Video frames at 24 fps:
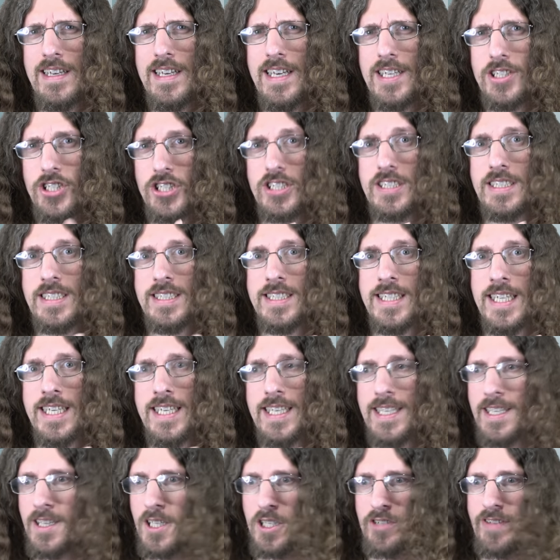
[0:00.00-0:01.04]
it just
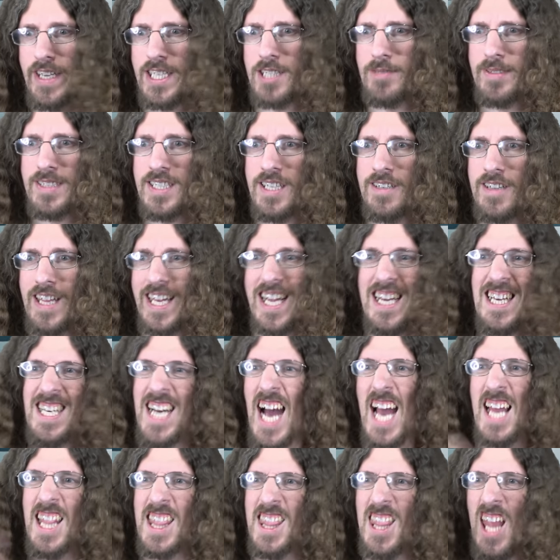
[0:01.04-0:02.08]
did, and the director was there like,
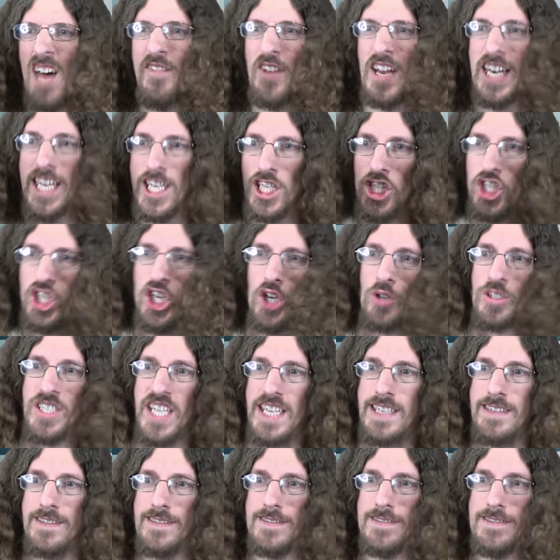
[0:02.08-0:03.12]
I love it! Use
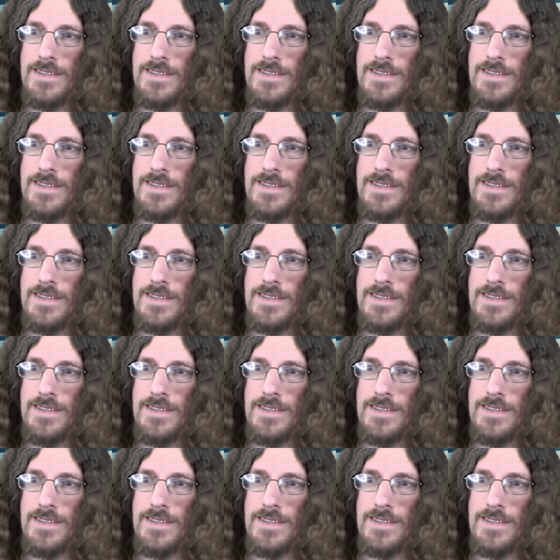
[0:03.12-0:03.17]
it!